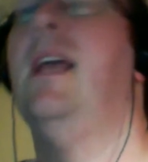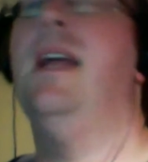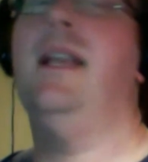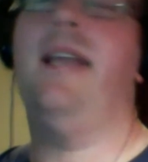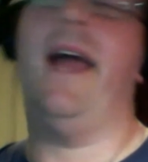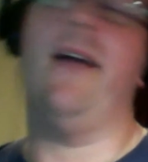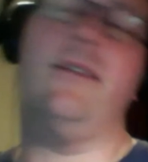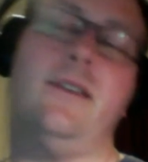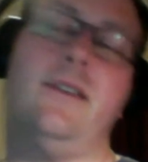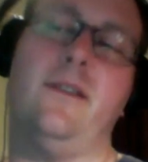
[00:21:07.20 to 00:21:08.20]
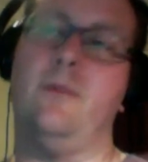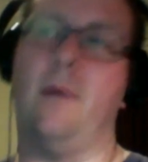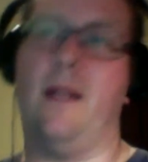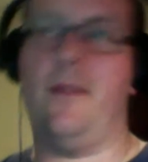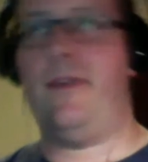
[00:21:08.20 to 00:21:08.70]
Now, so there's
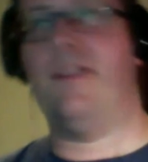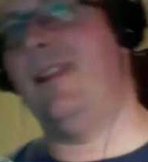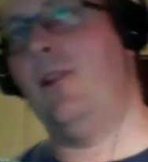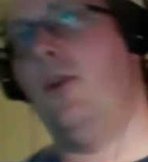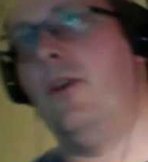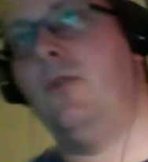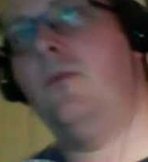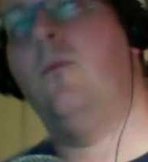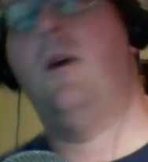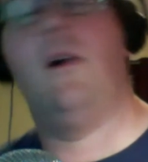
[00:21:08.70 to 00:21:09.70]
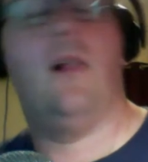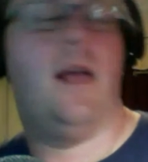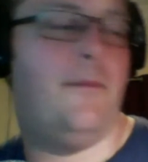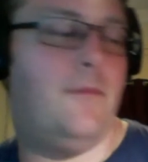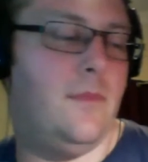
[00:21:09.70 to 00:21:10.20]
one other thing that I learned
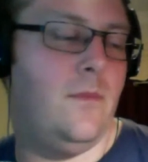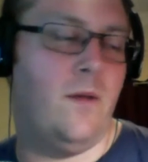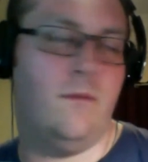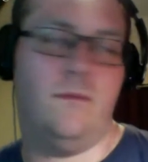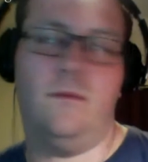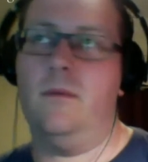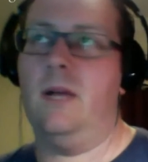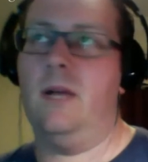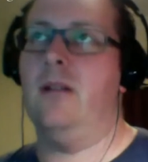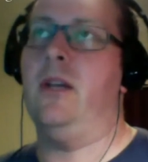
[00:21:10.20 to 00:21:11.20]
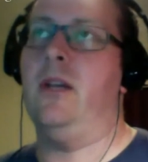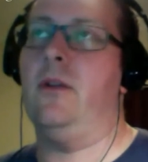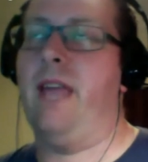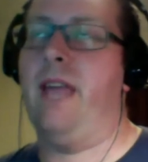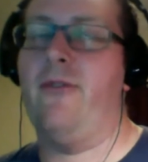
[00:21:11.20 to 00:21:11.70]
while
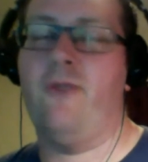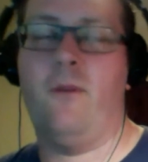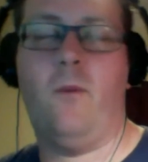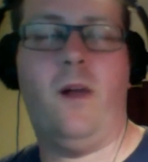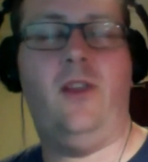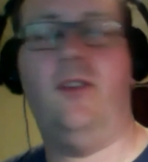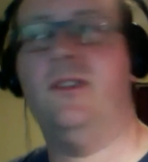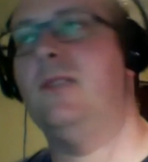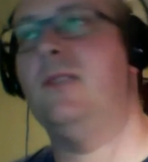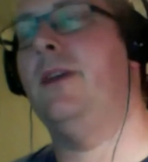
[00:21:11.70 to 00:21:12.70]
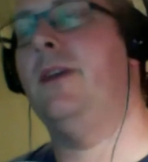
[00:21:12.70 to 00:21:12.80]
looking at all the Android One news this week.